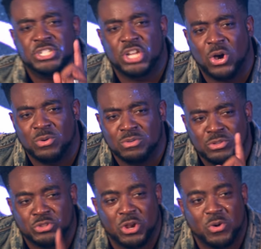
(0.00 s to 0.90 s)

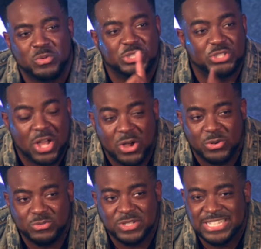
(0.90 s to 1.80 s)
Don't throw a
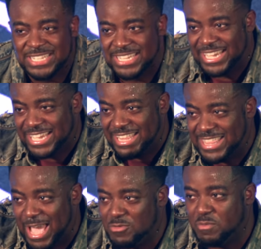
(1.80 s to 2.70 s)
stone
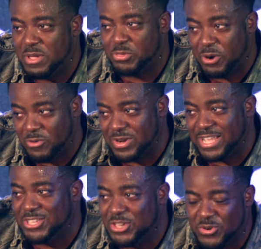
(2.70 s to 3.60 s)
that will be thrown
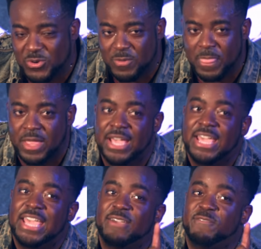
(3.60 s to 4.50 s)
at you
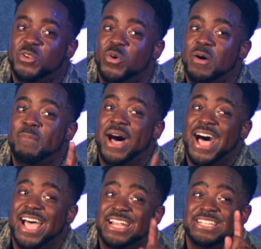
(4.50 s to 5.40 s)
if you're
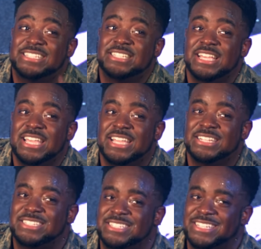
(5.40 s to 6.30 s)
behind the
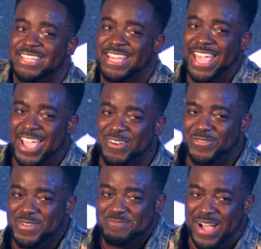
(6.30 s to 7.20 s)
scenes.
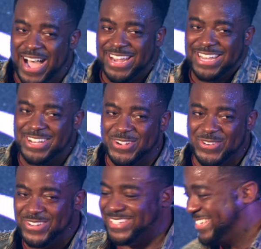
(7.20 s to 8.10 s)
Everybody
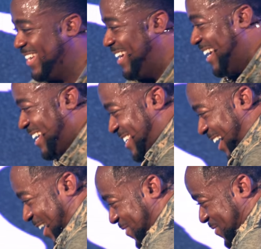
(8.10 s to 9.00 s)
knew.
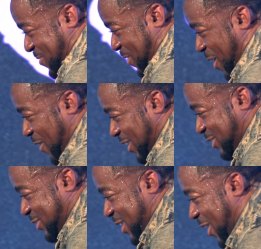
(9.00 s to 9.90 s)
Don't throw a
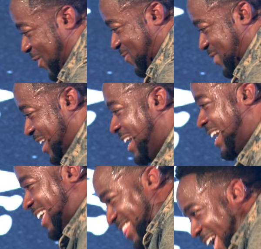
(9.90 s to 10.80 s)
stone
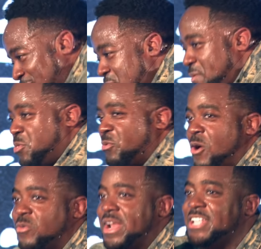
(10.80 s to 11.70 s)
that will be
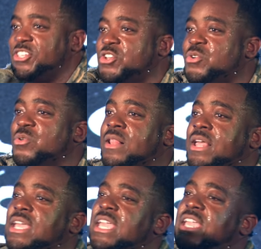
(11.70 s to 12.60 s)
thrown at you
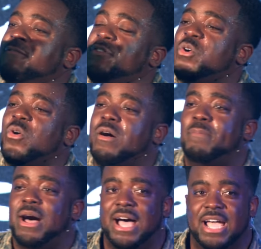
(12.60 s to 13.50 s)
if you're
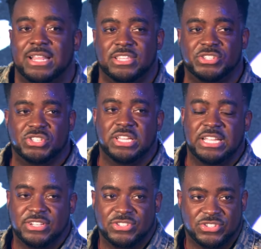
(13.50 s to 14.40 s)
behind the
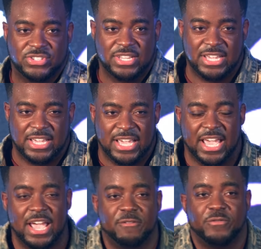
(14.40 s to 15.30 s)
scenes.
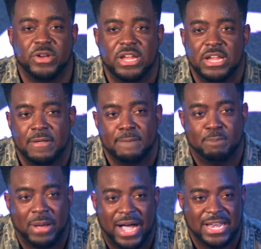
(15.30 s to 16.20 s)

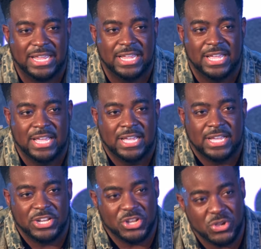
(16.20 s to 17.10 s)
Everybody
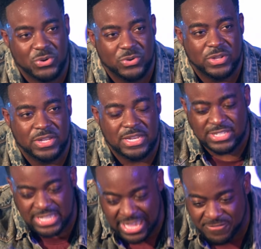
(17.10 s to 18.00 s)
knew.
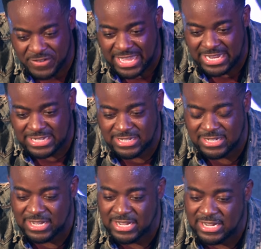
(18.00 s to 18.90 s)
There's evening,
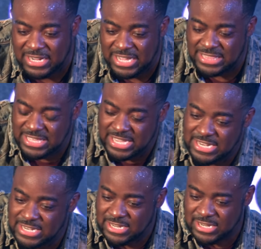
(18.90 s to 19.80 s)
and
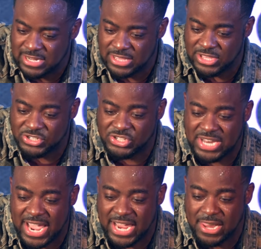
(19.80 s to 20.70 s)
then there's
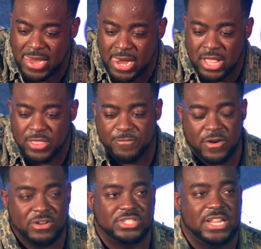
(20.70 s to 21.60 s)
day, the
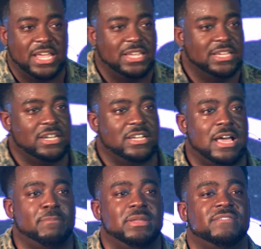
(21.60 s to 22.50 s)
first day.
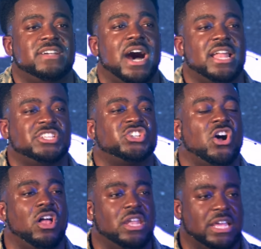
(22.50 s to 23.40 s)
And I believe God is
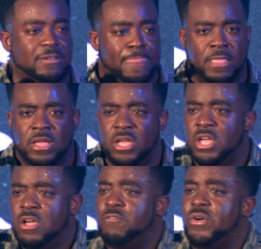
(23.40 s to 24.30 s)
calling
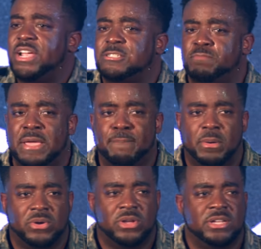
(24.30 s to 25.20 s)
for his
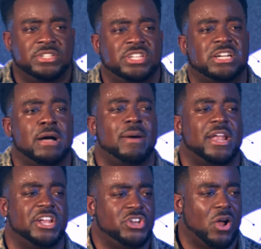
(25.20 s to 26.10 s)
people to come
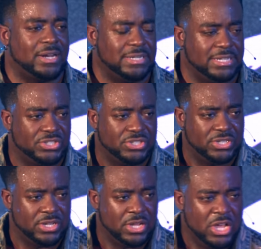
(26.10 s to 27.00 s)
out of darkness
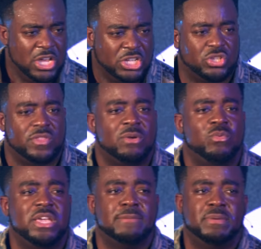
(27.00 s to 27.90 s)
so that
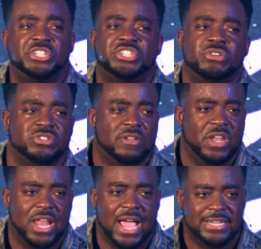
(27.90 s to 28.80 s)
we can be children of
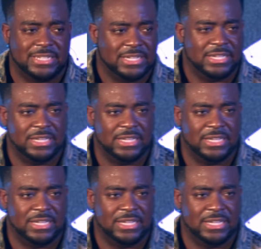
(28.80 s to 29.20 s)
the light.